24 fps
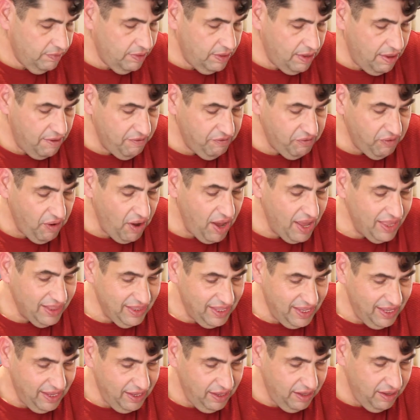And
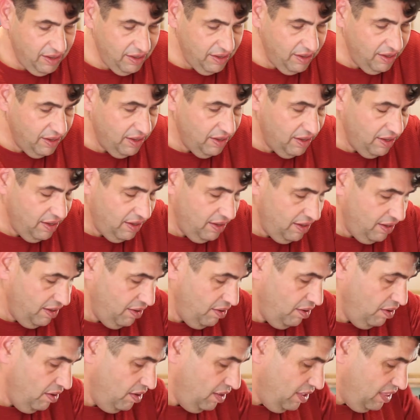finally,
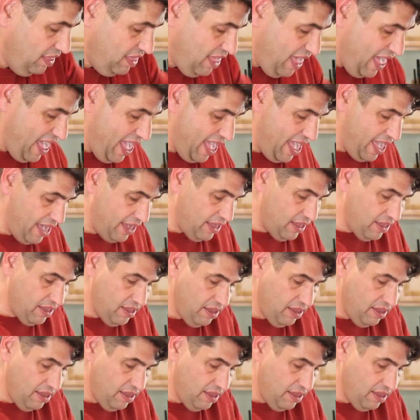the egg.